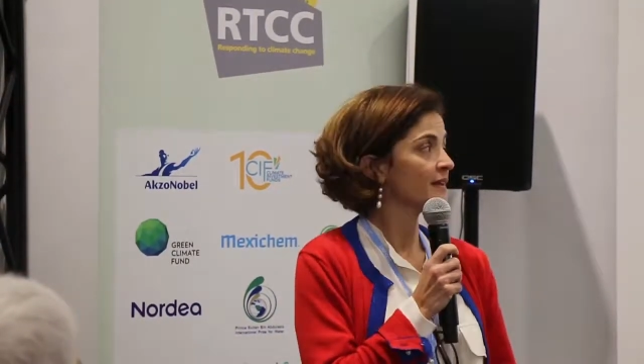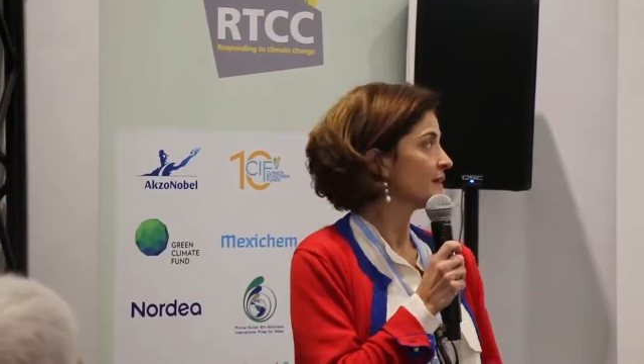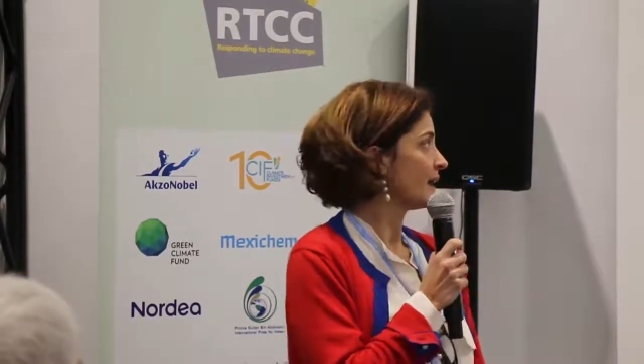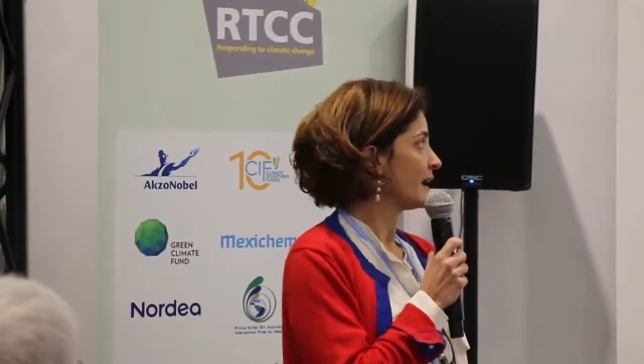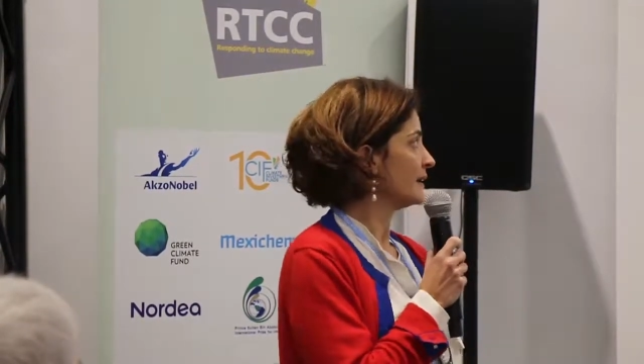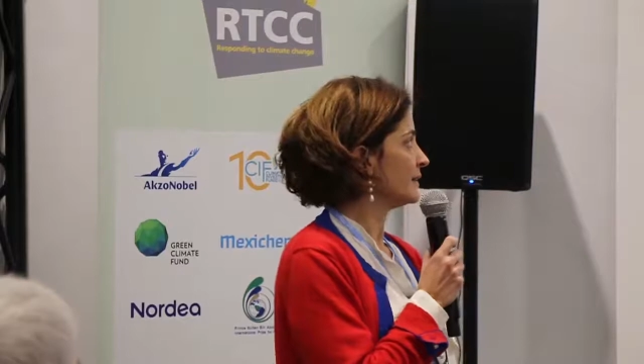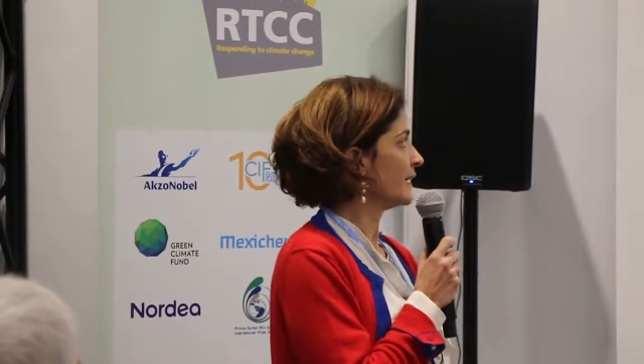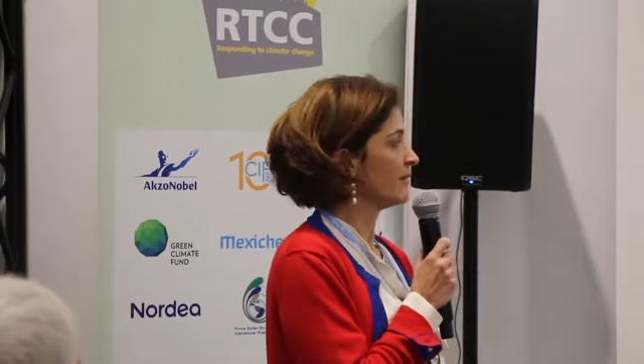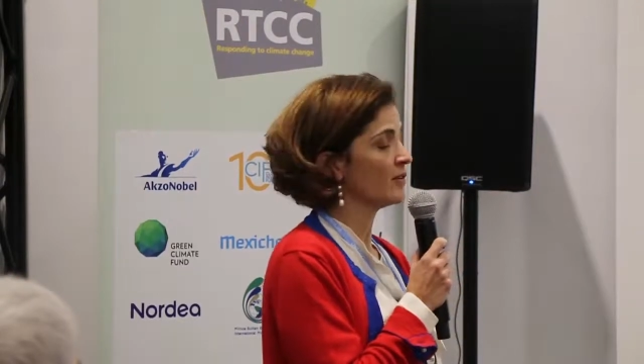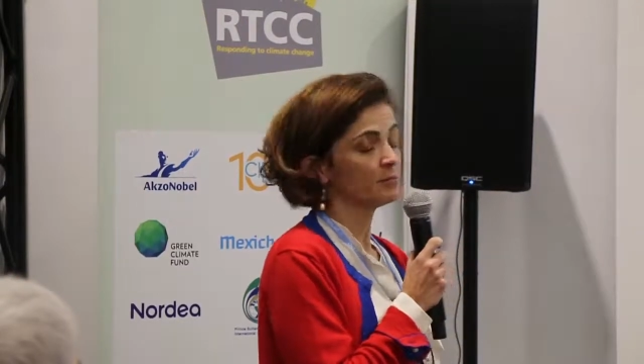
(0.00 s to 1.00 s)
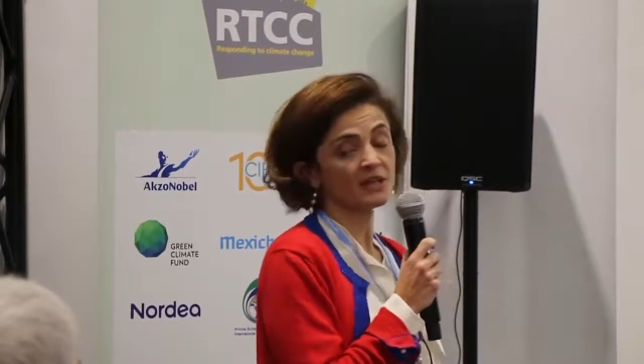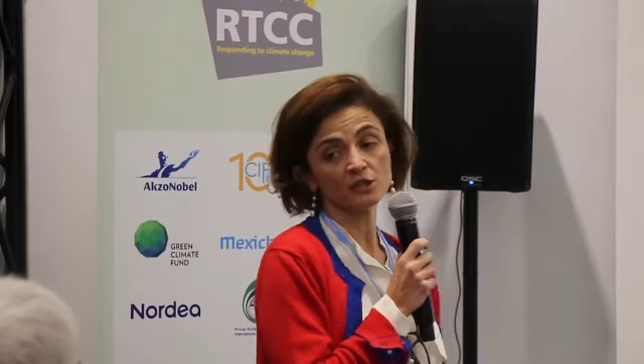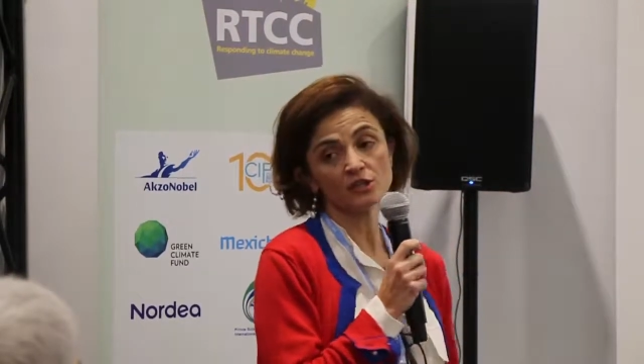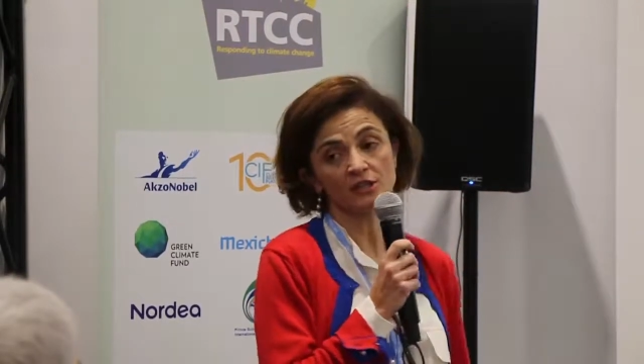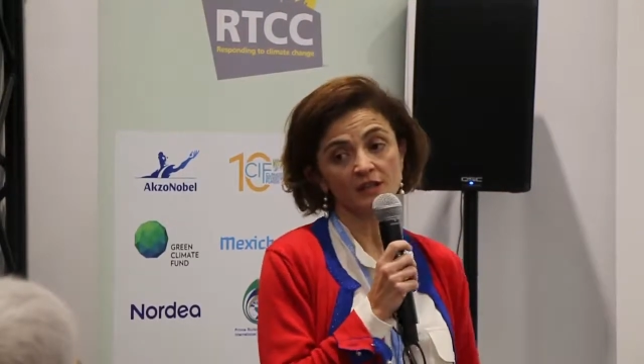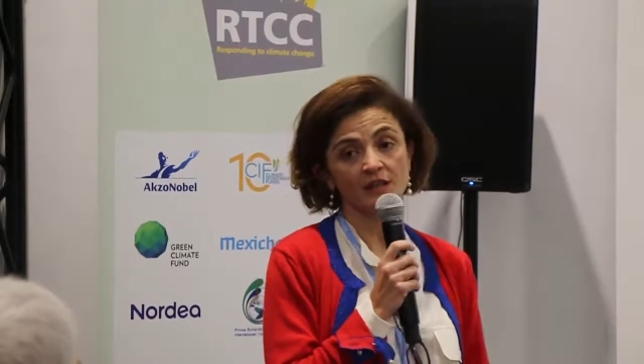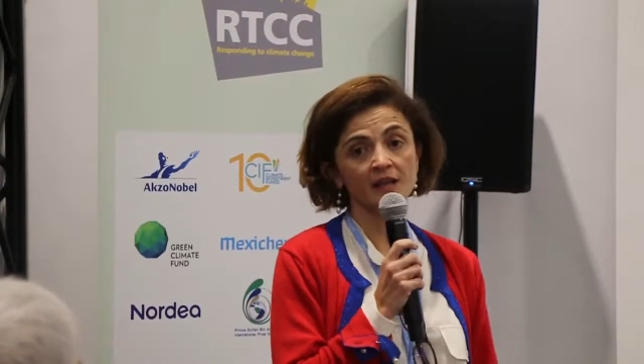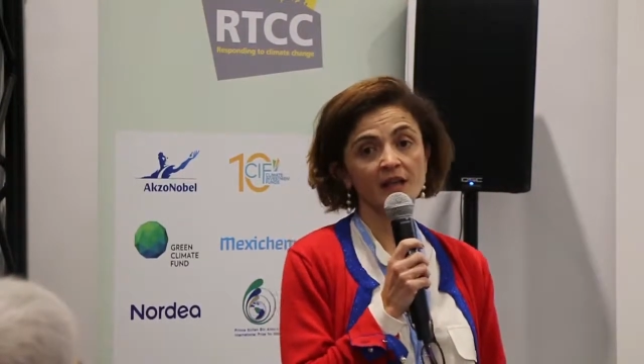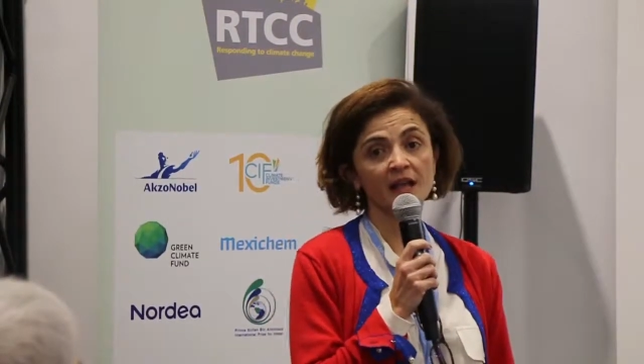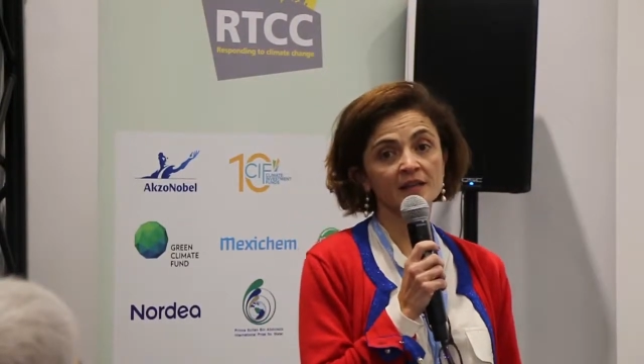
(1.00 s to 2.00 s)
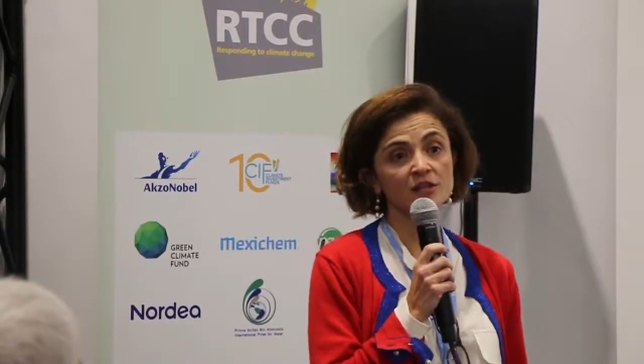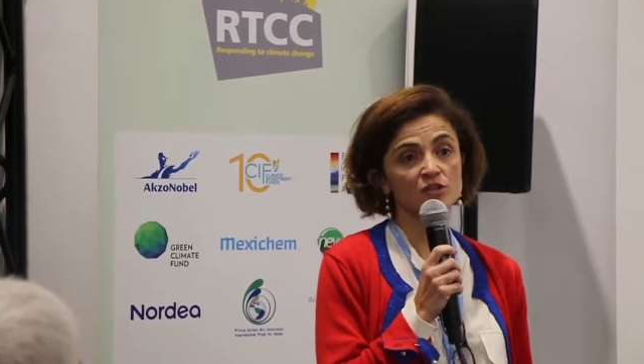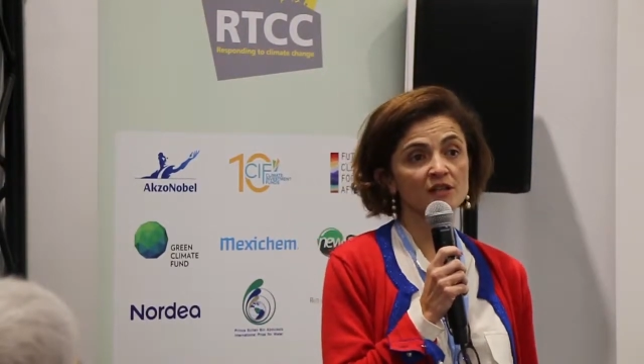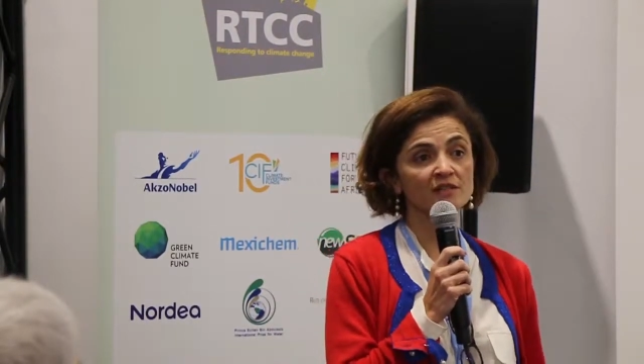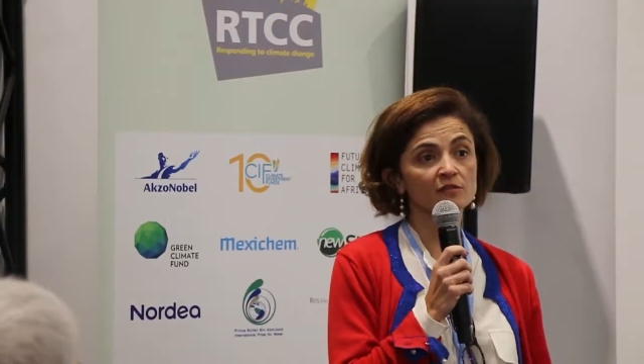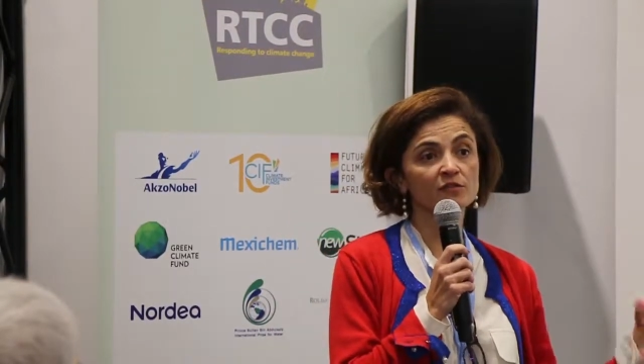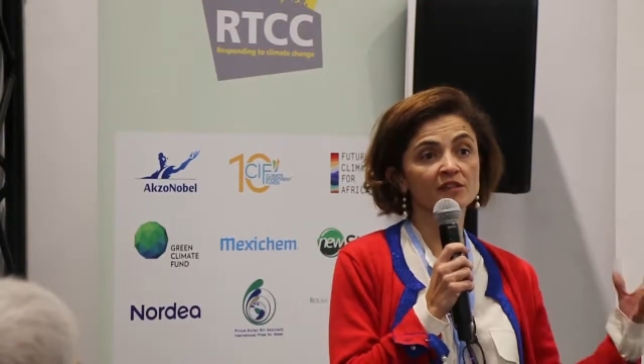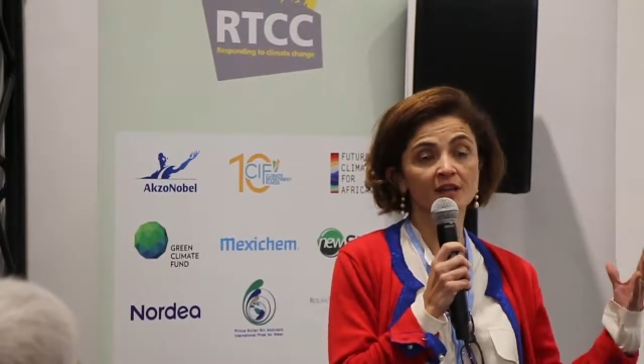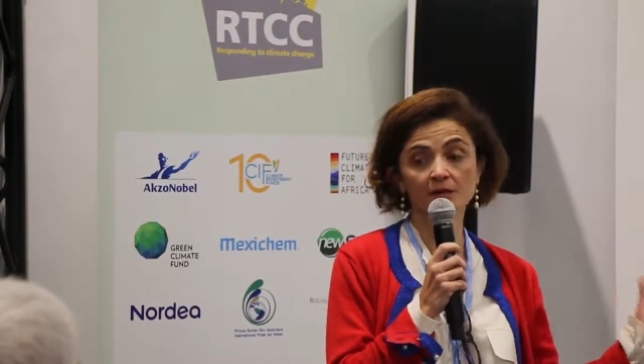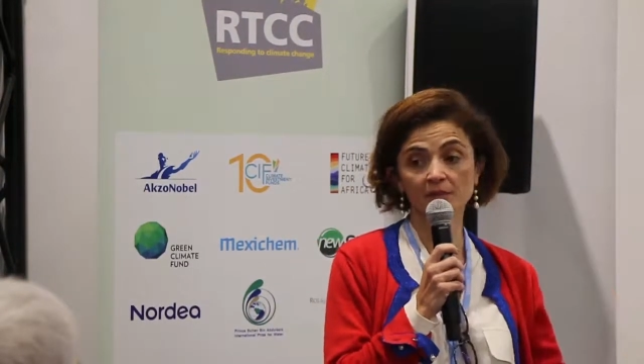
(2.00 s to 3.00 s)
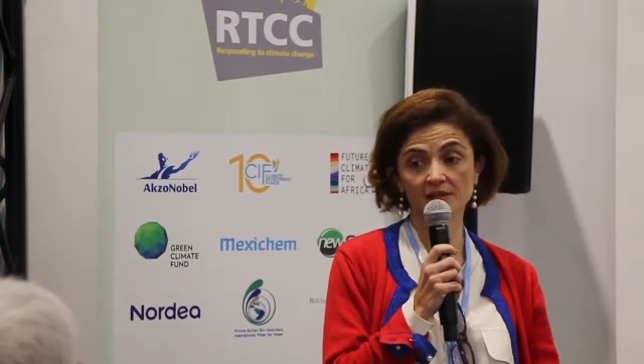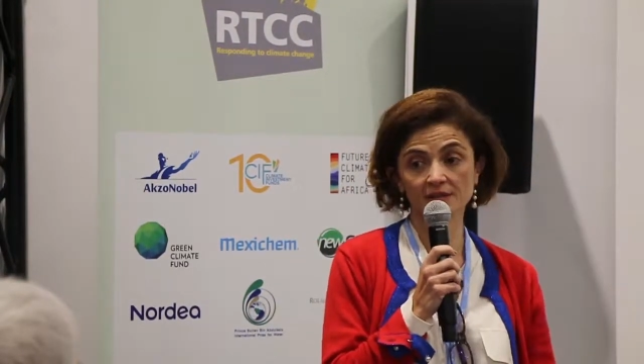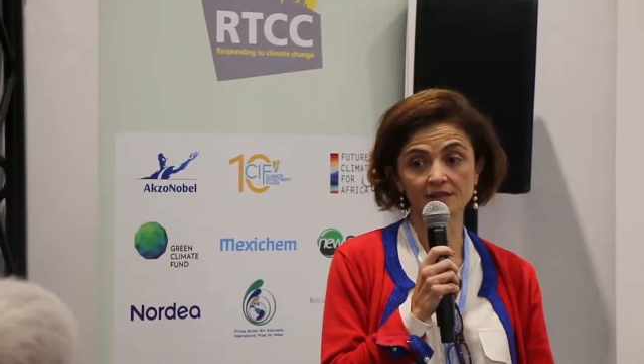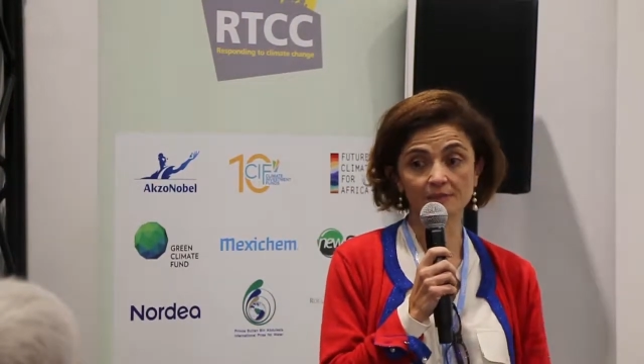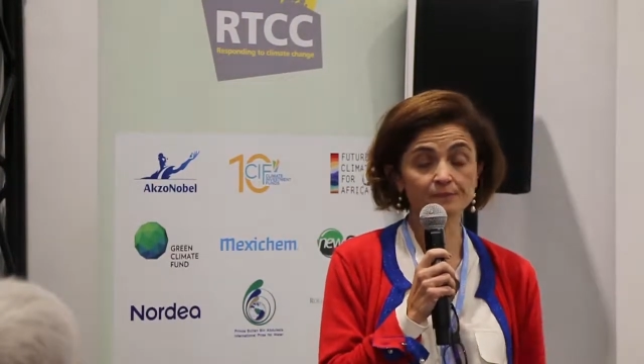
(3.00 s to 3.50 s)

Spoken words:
and I have a PhD in energy and sustainability.